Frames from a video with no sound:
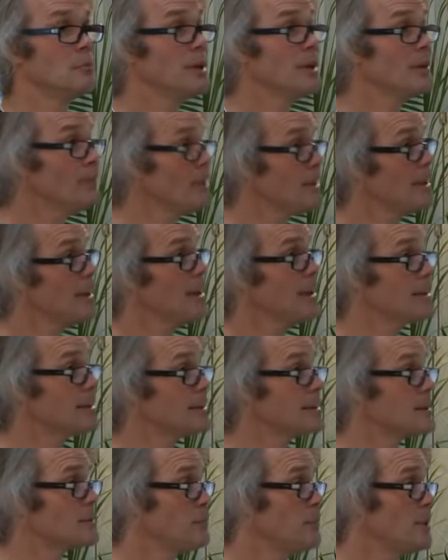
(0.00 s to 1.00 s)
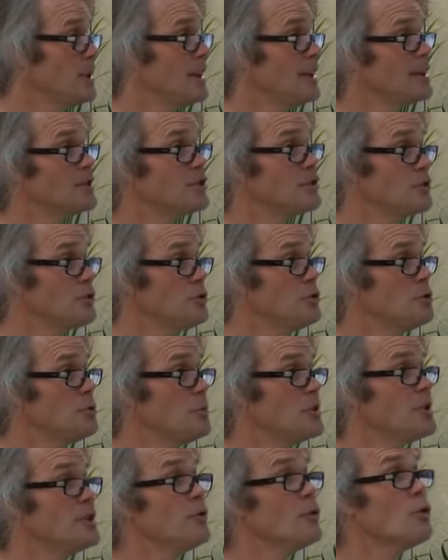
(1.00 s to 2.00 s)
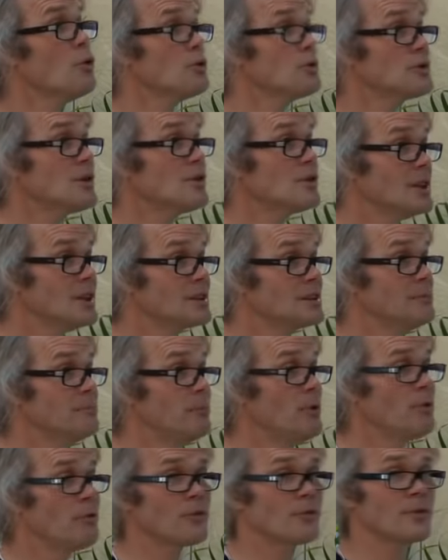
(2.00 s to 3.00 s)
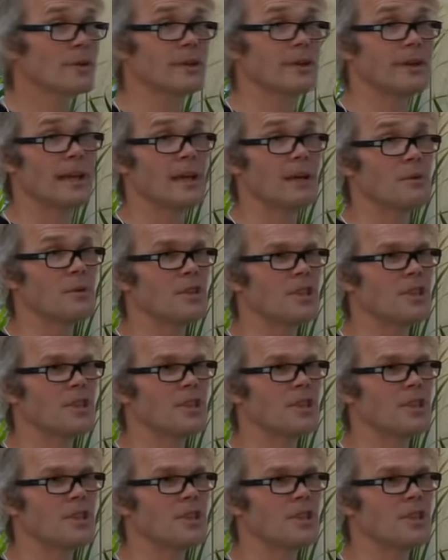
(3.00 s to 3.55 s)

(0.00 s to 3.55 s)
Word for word: But if it hits pH 2, but you've also got a buffer in there,